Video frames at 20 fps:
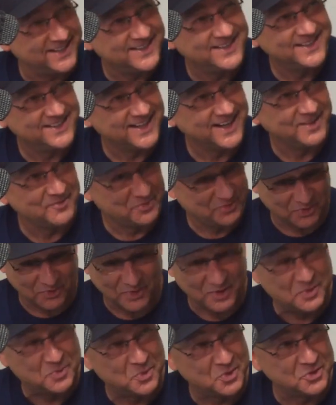it. I'm sure
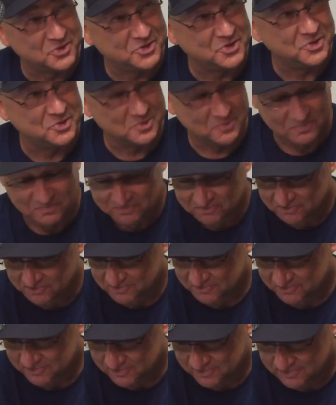he will too.
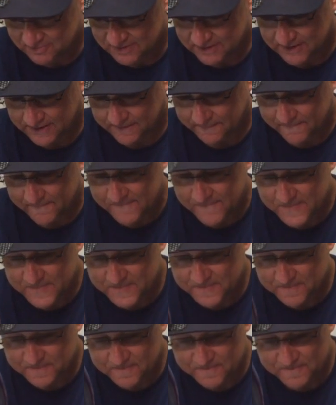We talked
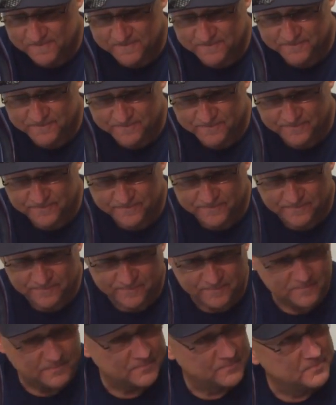about it yesterday. Just him getting
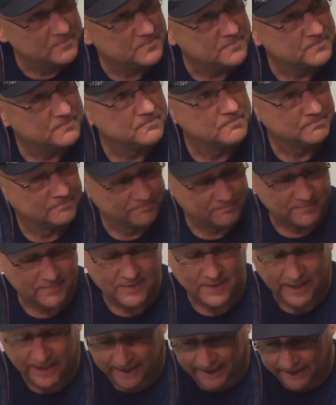off to a good start
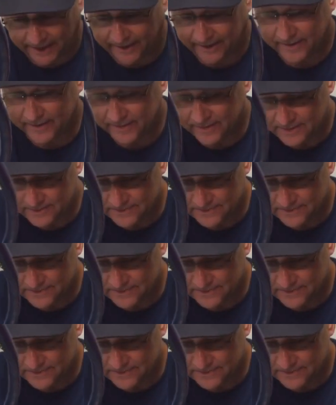talked about being